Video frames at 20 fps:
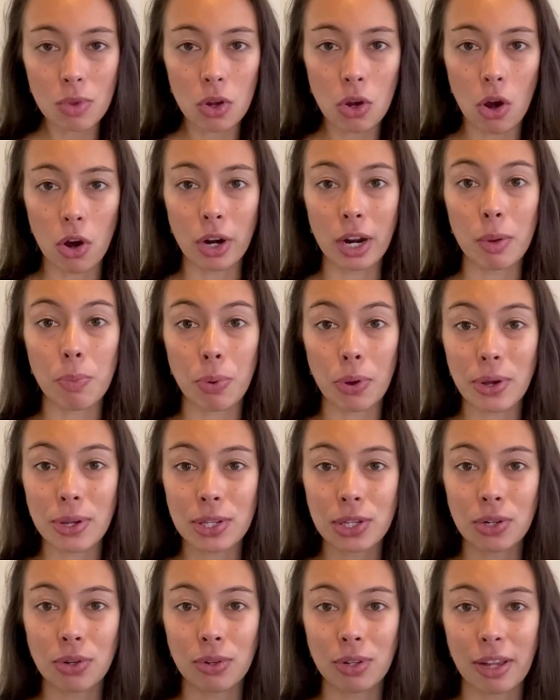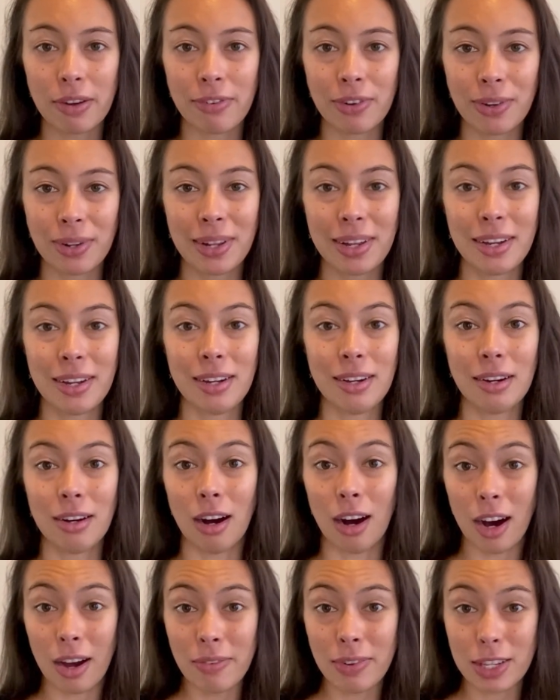On a personal level,
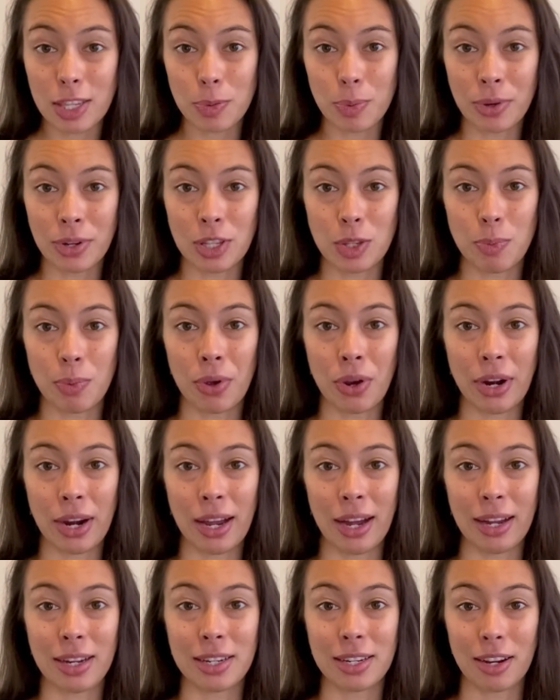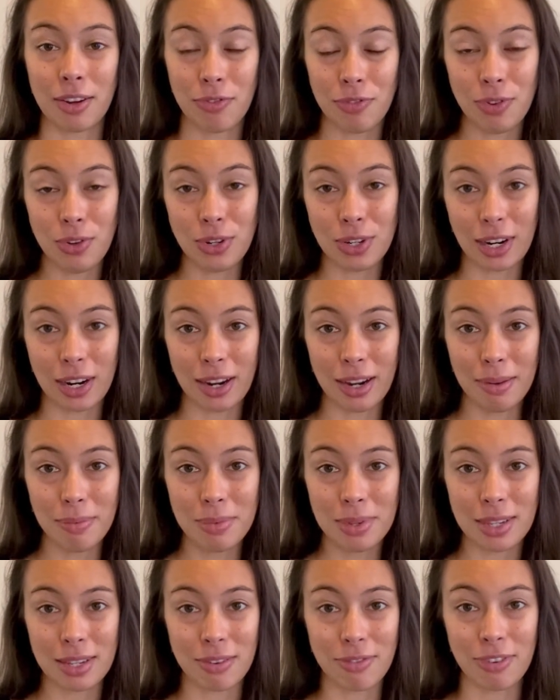I've experienced burnout a few
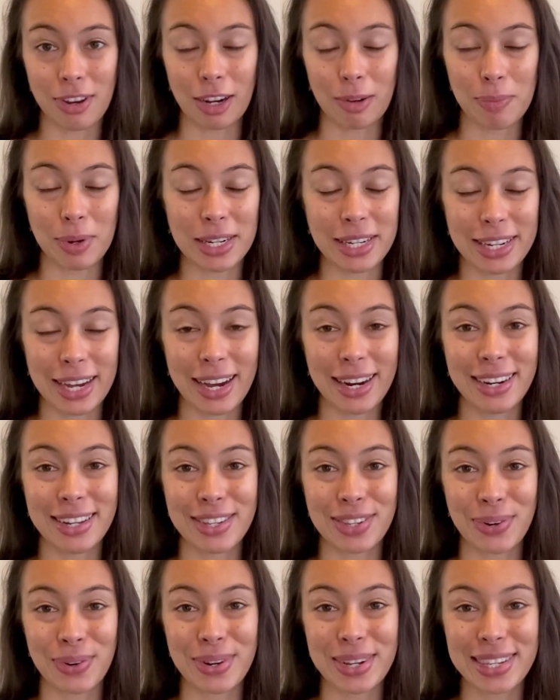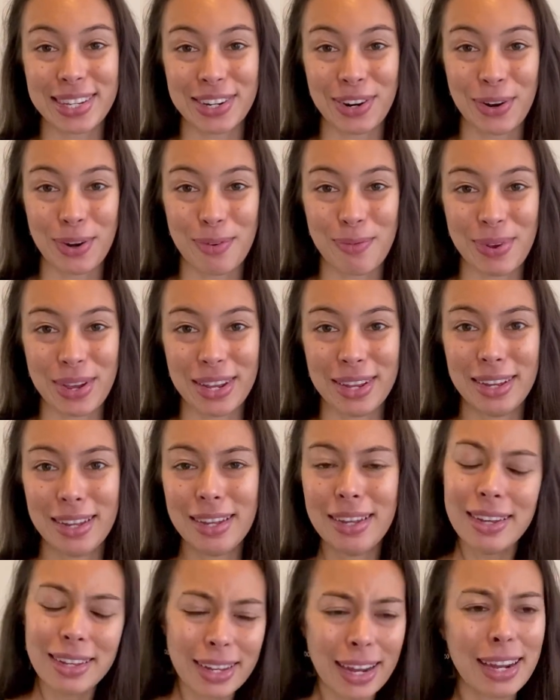times. In fact, my dad has always told me,
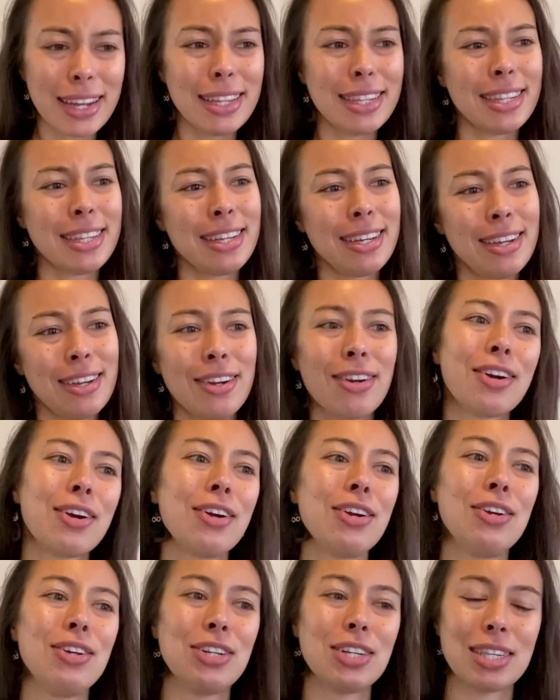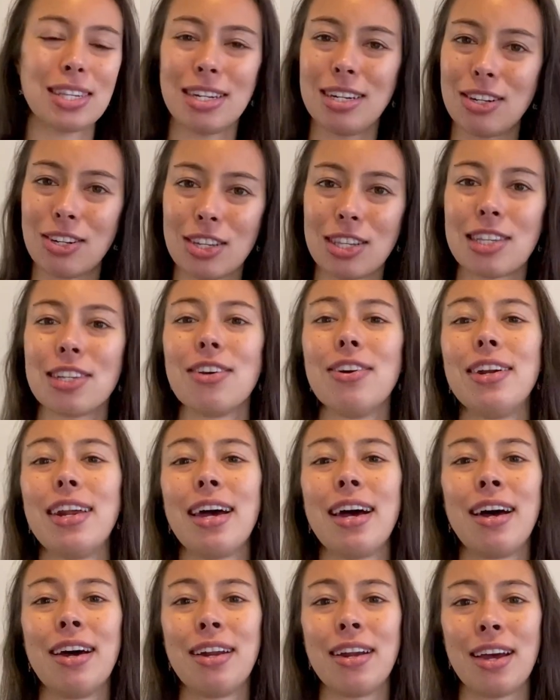Casey, you just need to slow
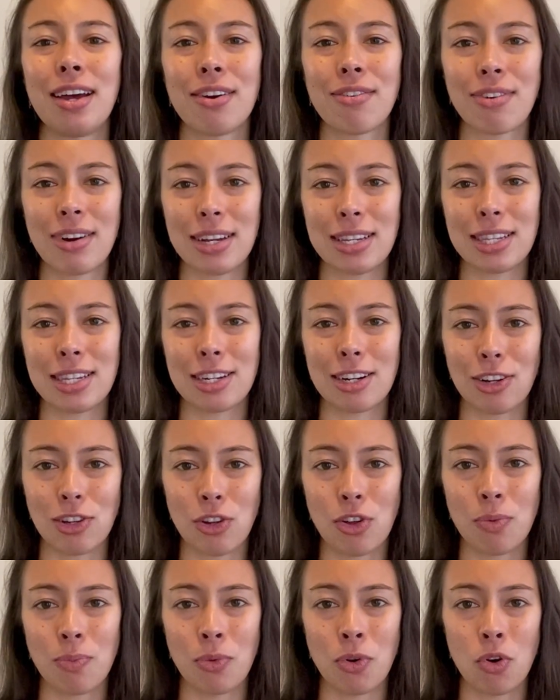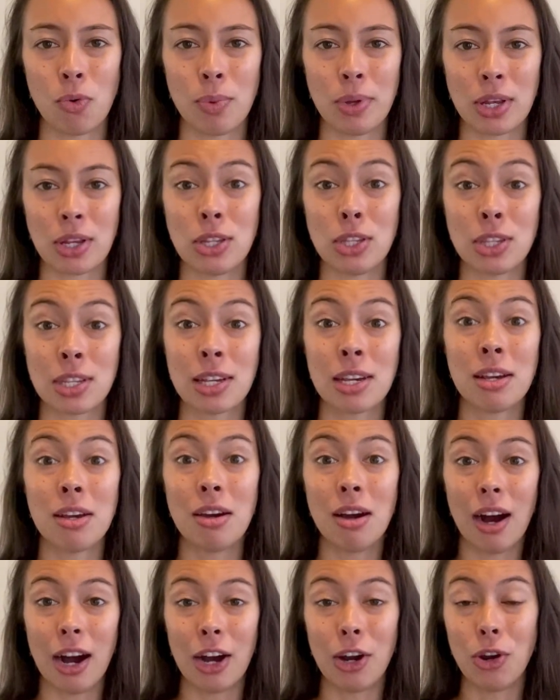down and rest a lot more, because
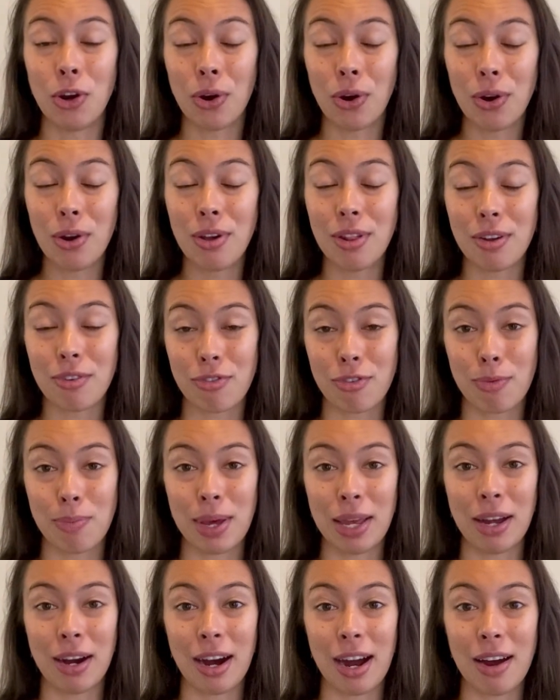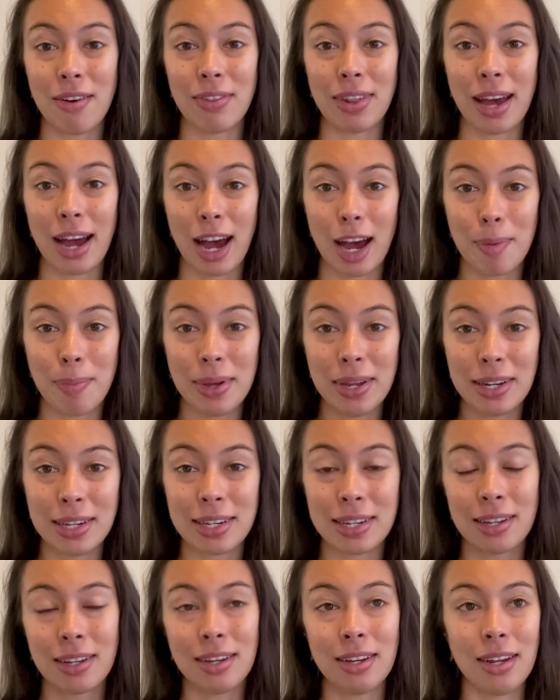I know that for me, I have the habit
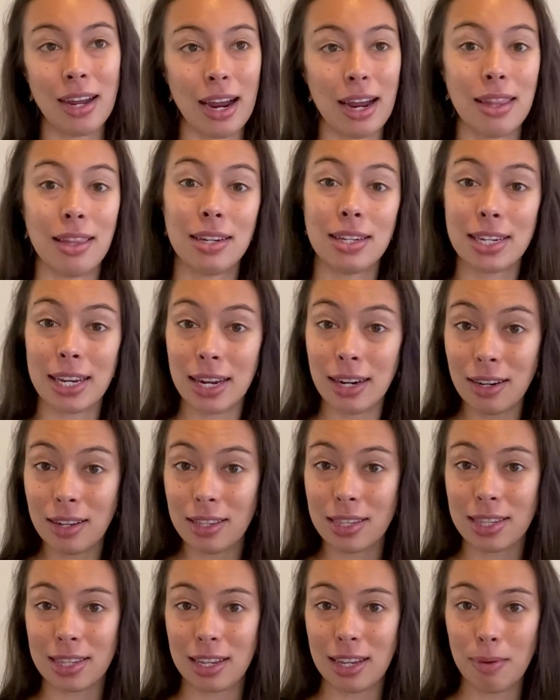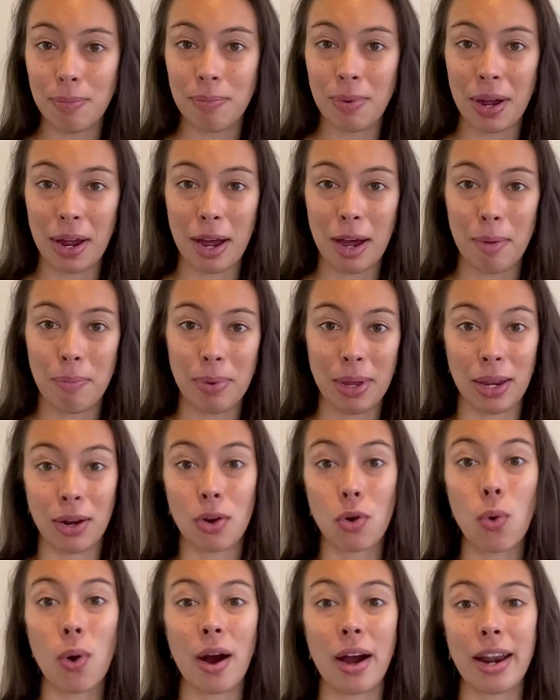and the tendency, being
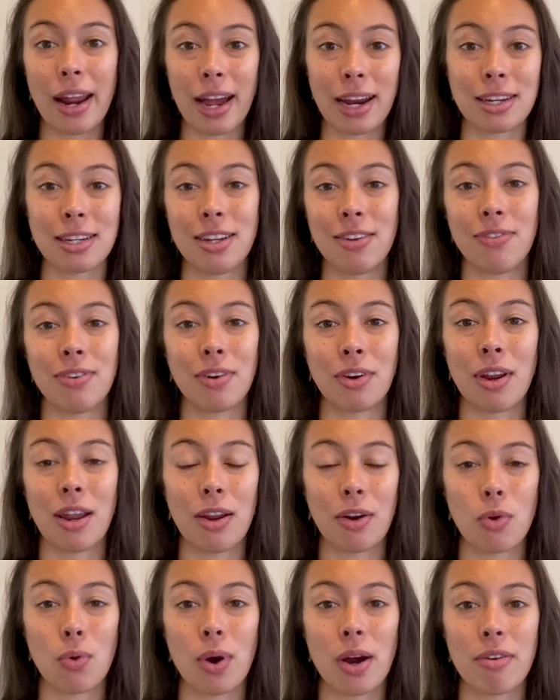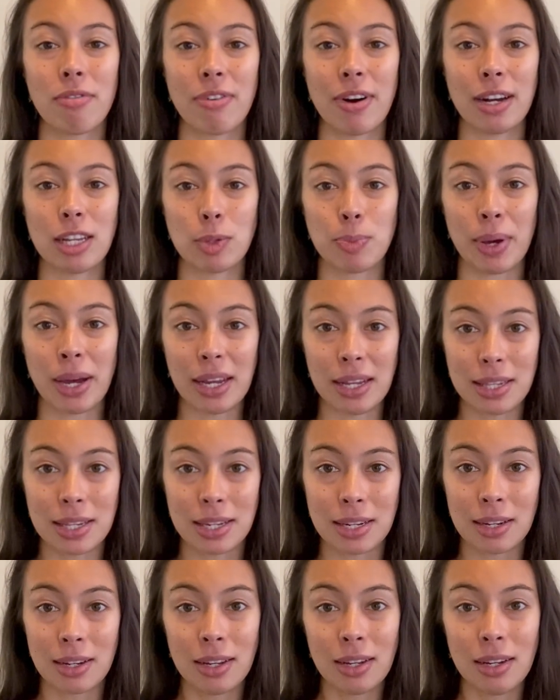quite active and quite fast paced,